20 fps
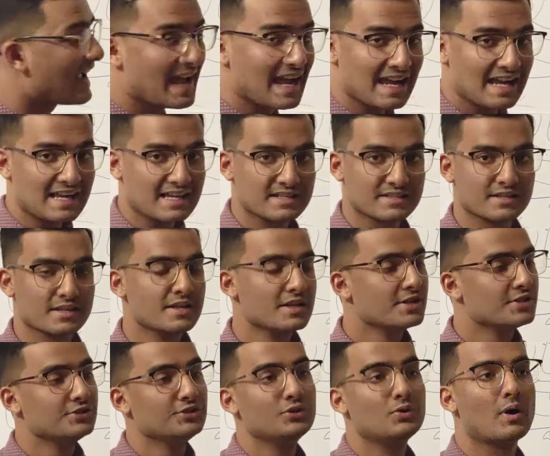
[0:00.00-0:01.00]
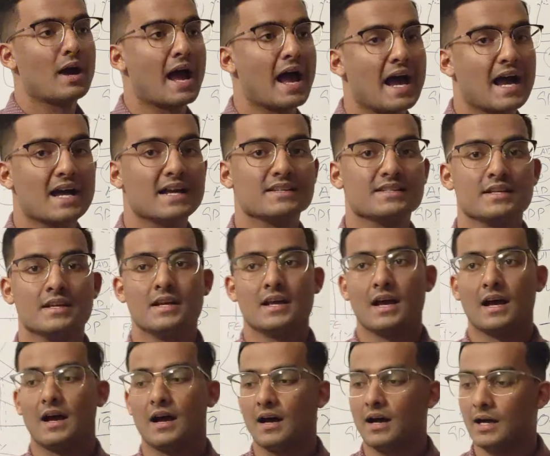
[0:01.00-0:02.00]
And you had
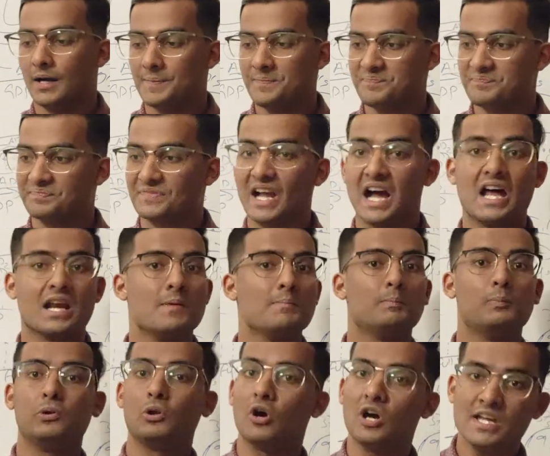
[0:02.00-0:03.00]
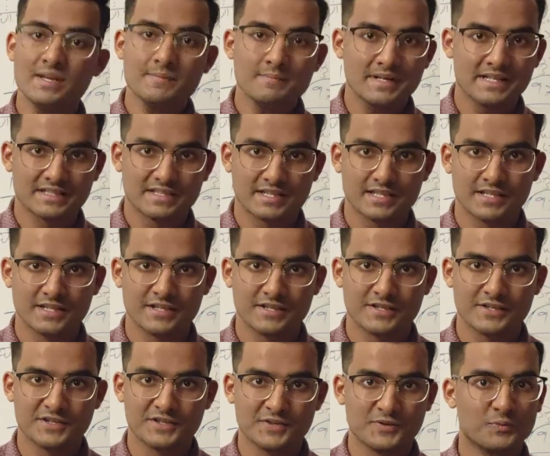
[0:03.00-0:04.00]
unemployment,
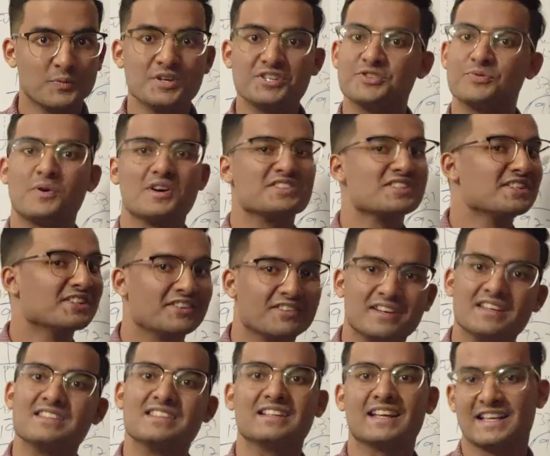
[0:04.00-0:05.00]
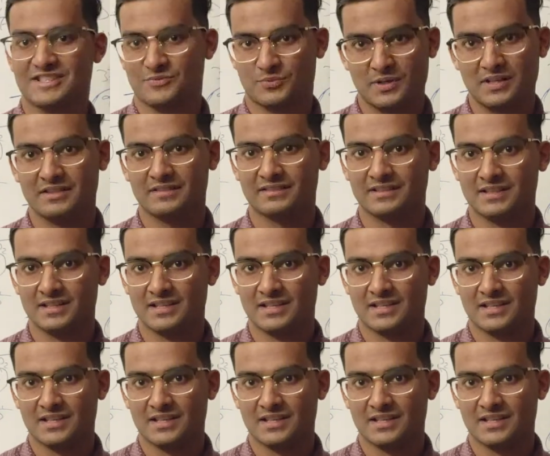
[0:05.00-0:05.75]
which was increasing as well,